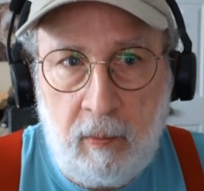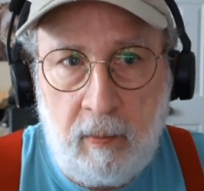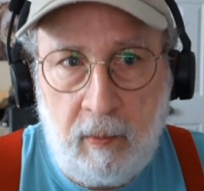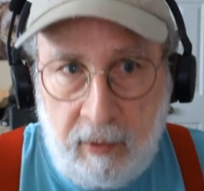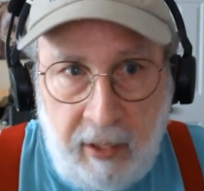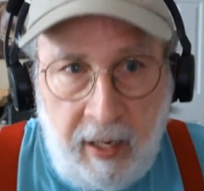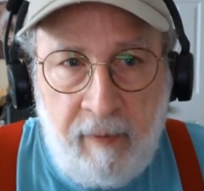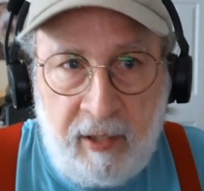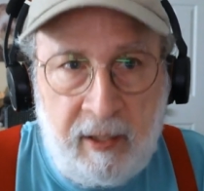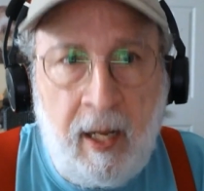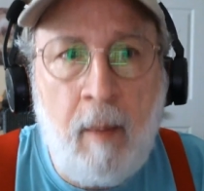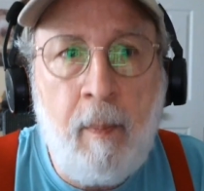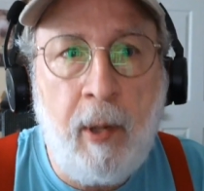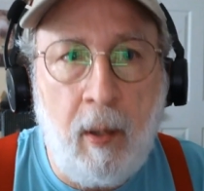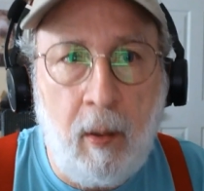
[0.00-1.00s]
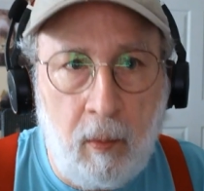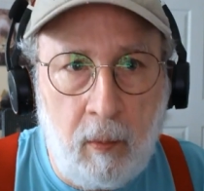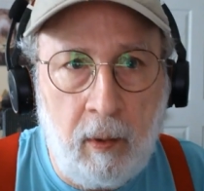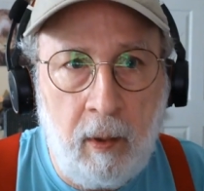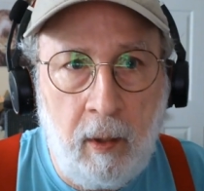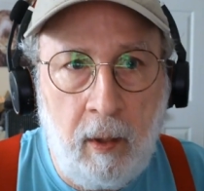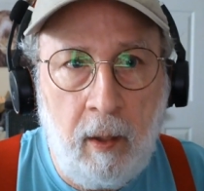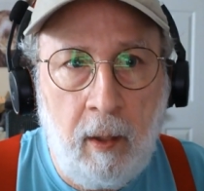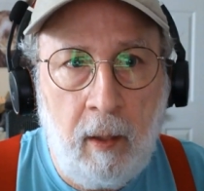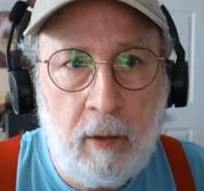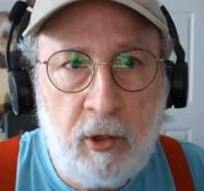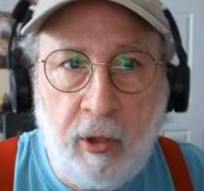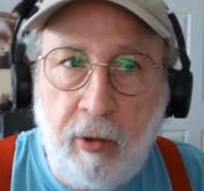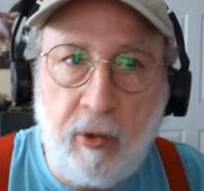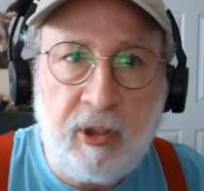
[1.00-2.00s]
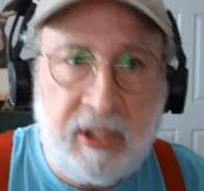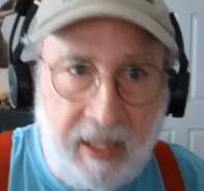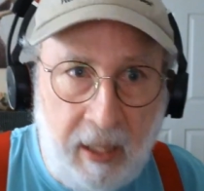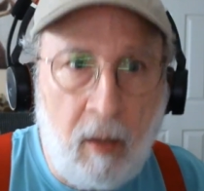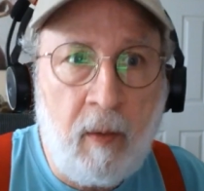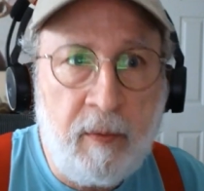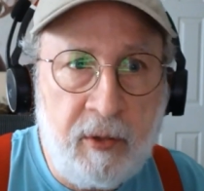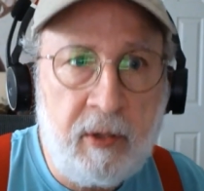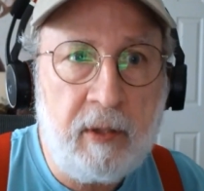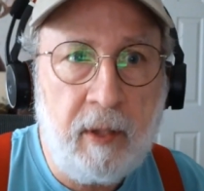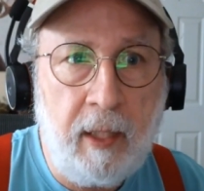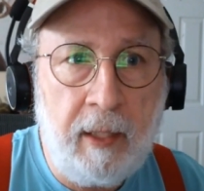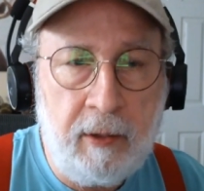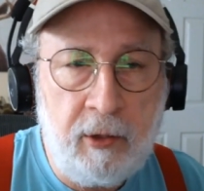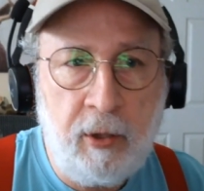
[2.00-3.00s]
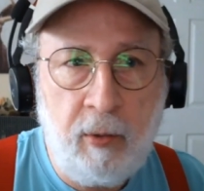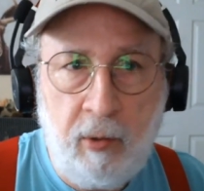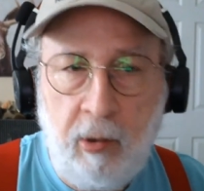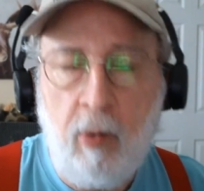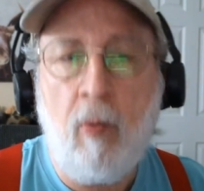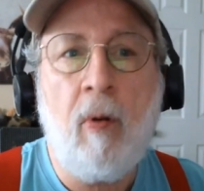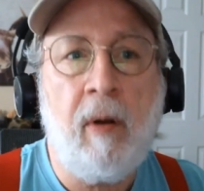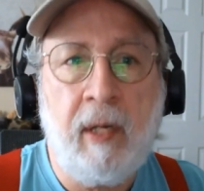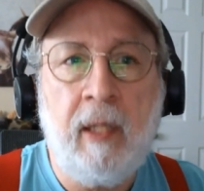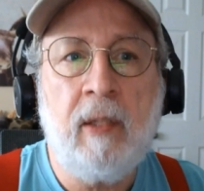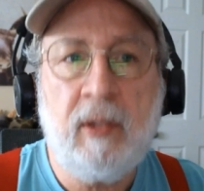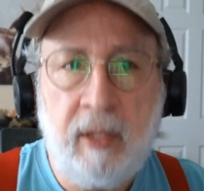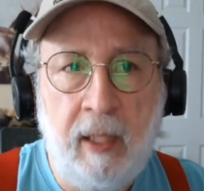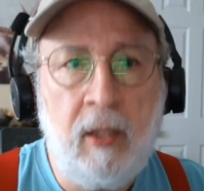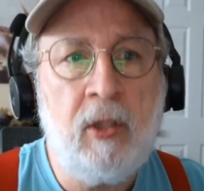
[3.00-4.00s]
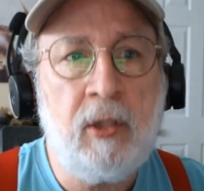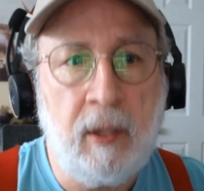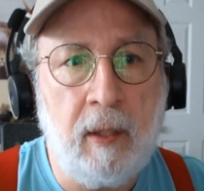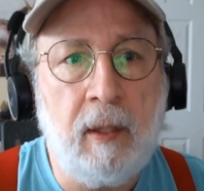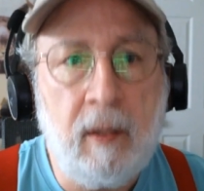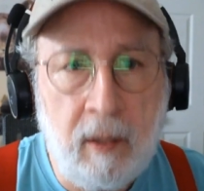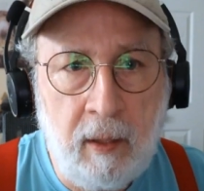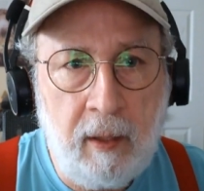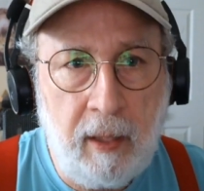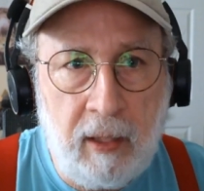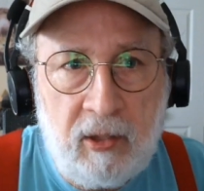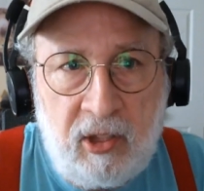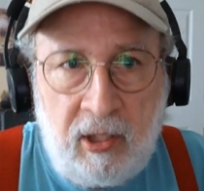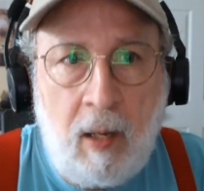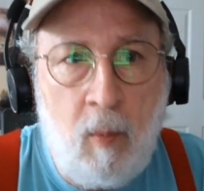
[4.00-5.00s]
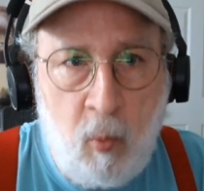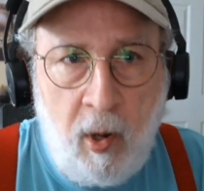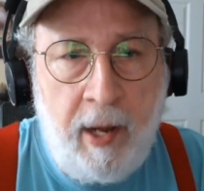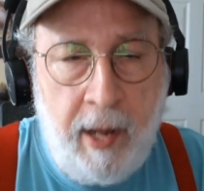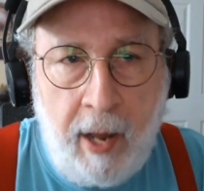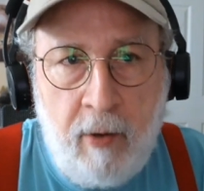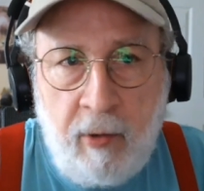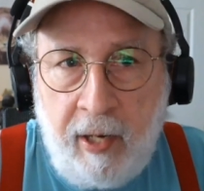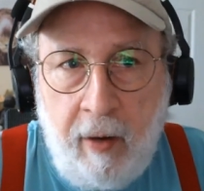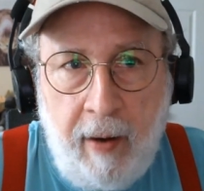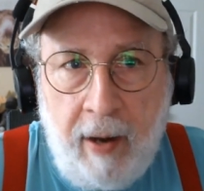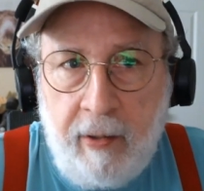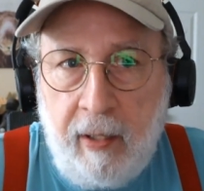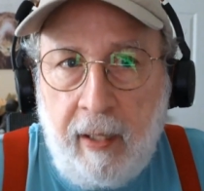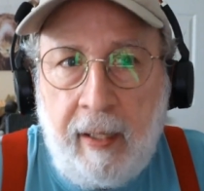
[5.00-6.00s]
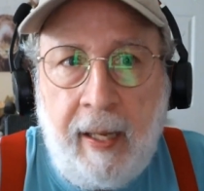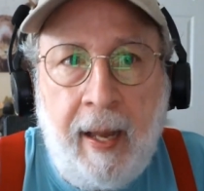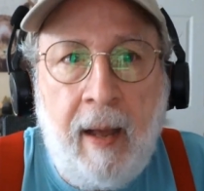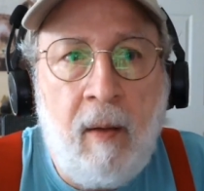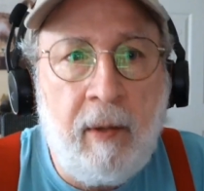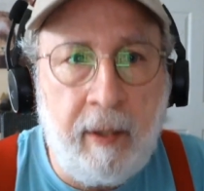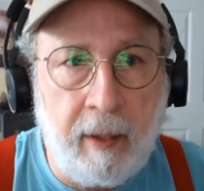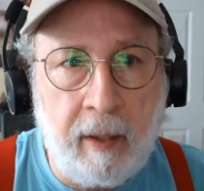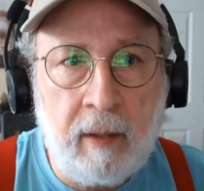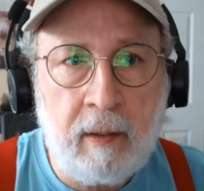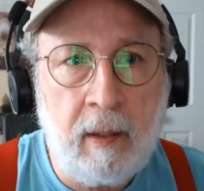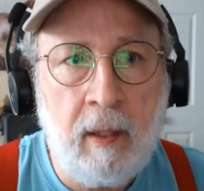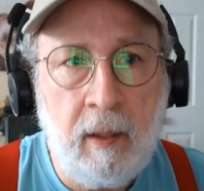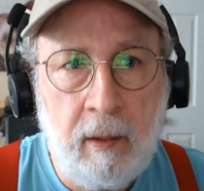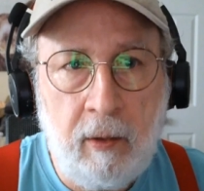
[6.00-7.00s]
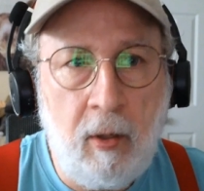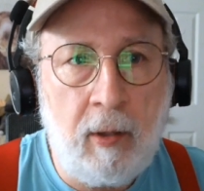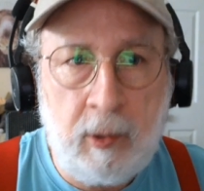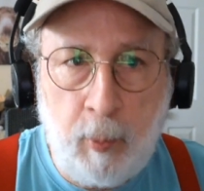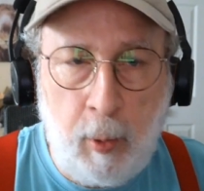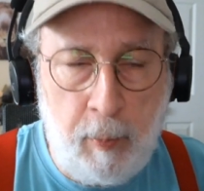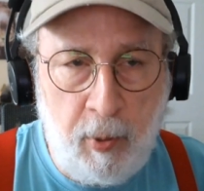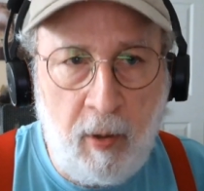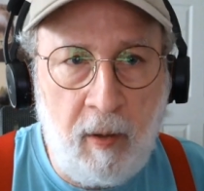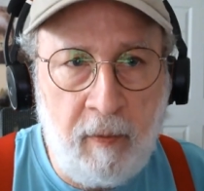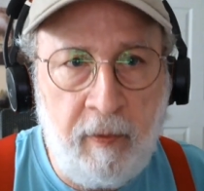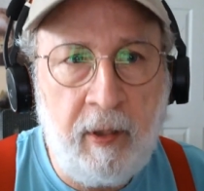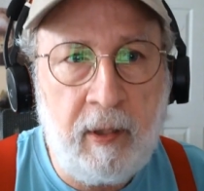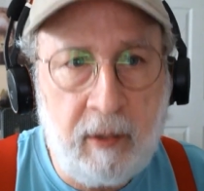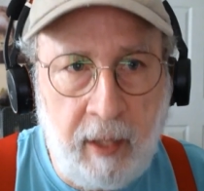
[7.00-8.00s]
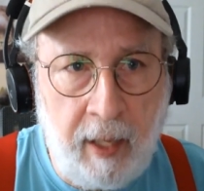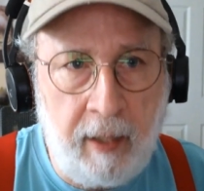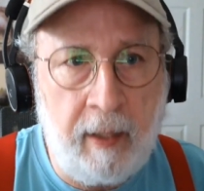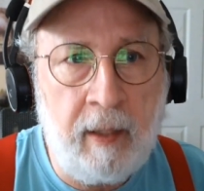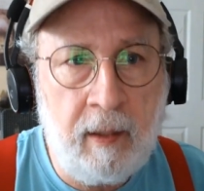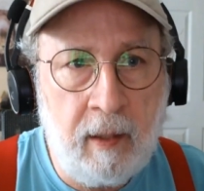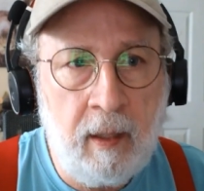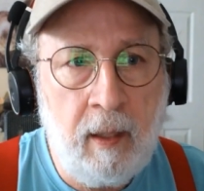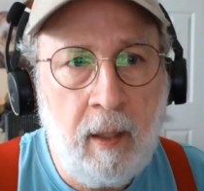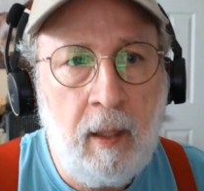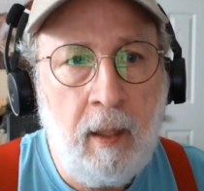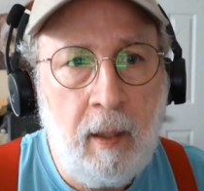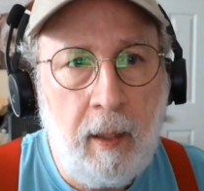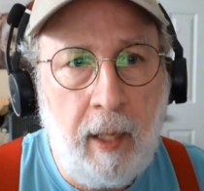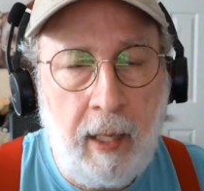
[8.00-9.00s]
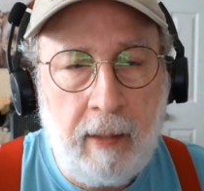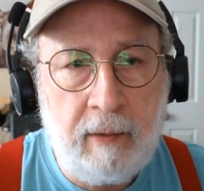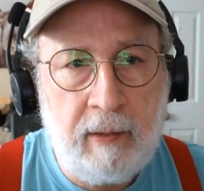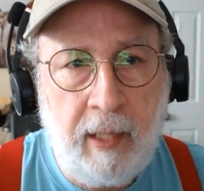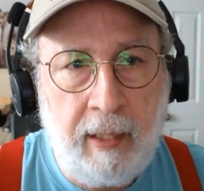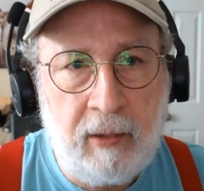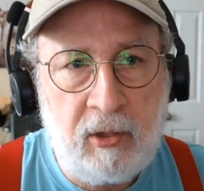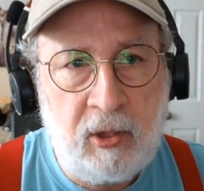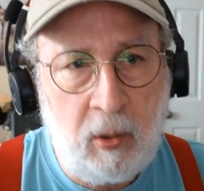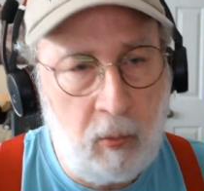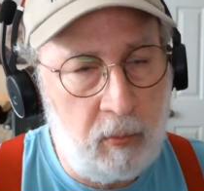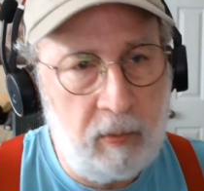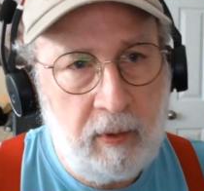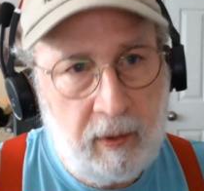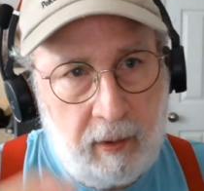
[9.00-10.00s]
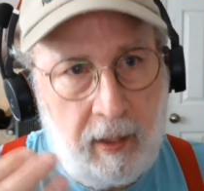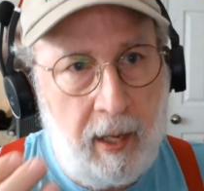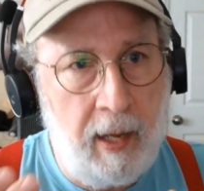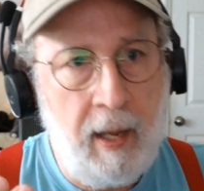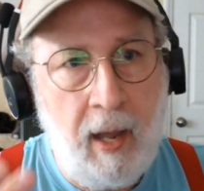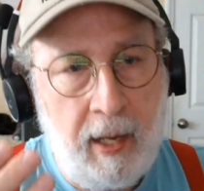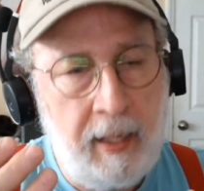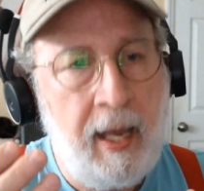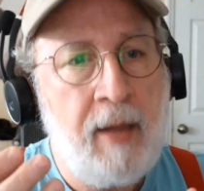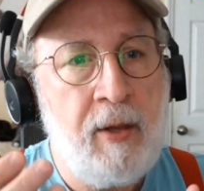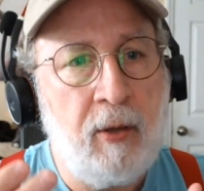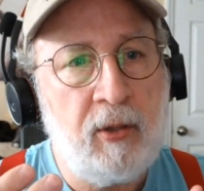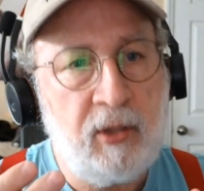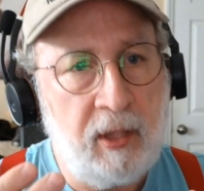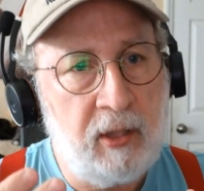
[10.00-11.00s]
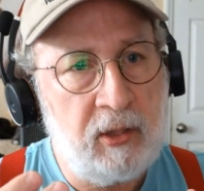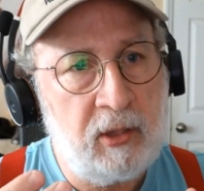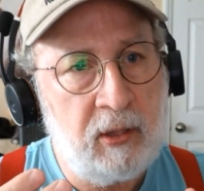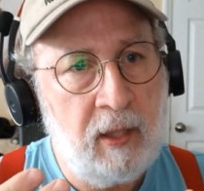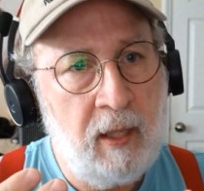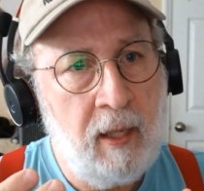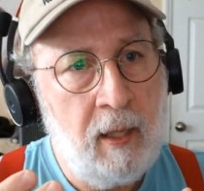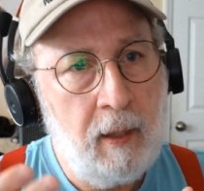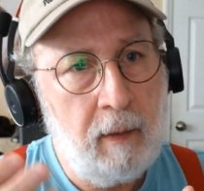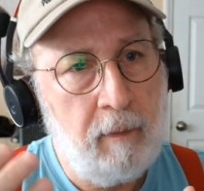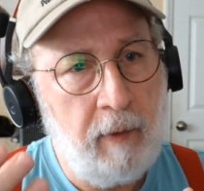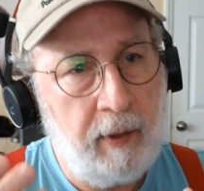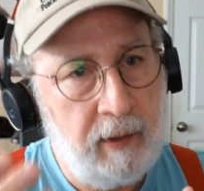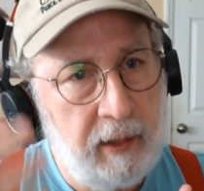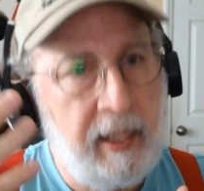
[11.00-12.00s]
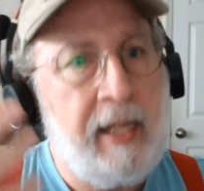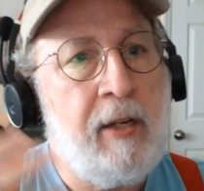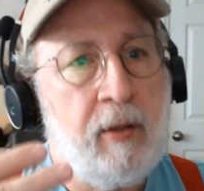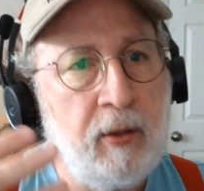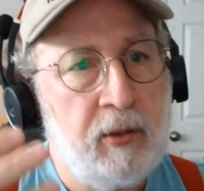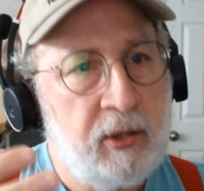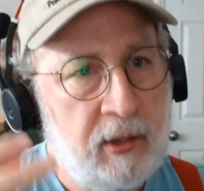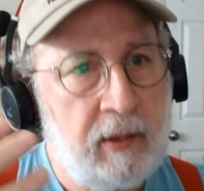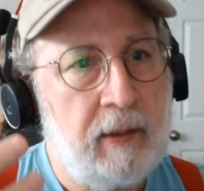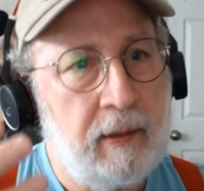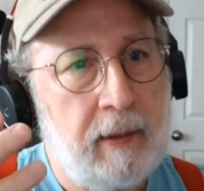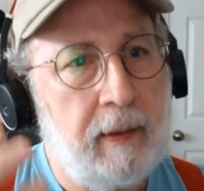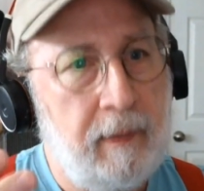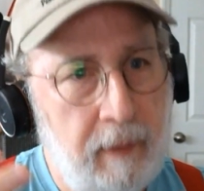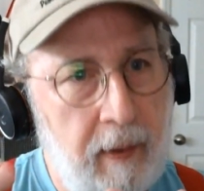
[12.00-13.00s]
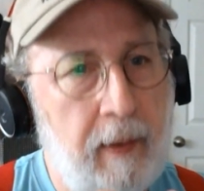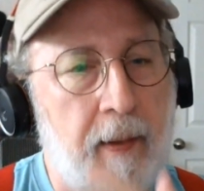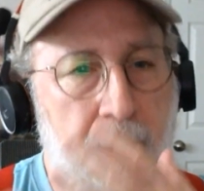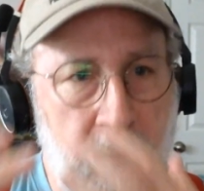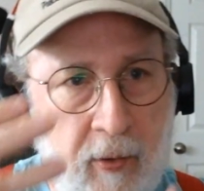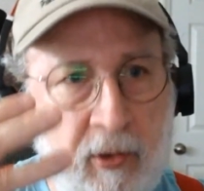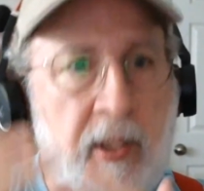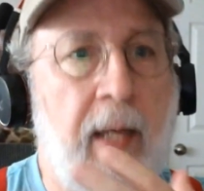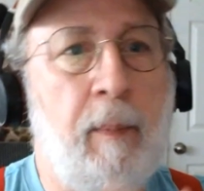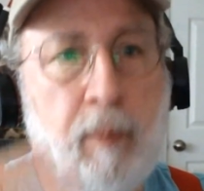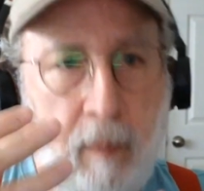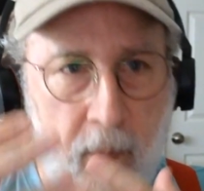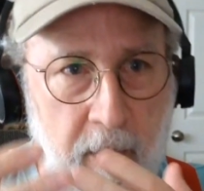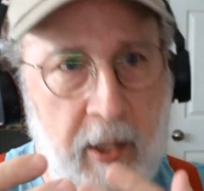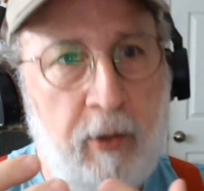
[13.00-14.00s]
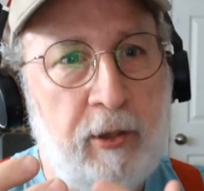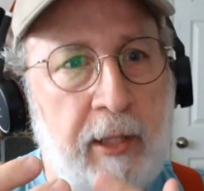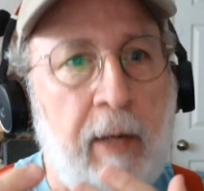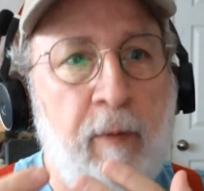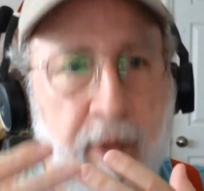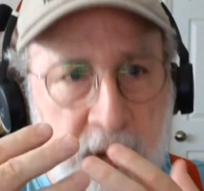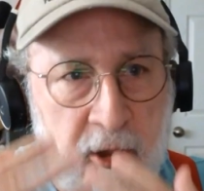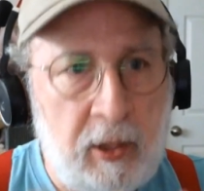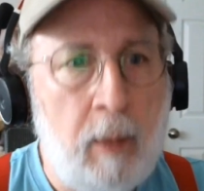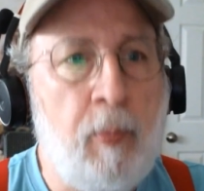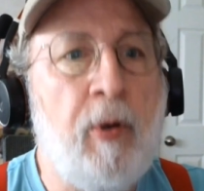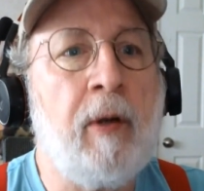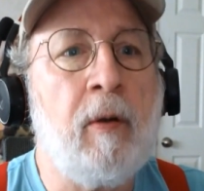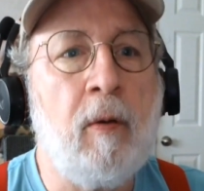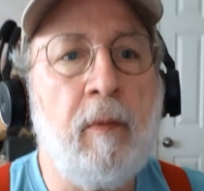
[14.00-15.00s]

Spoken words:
have a tempo to yourselves and to your organization in some way. I don't care how you count it. You don't have to be perfect at it. And so again, there's this, right, leaders, there's a reciprocal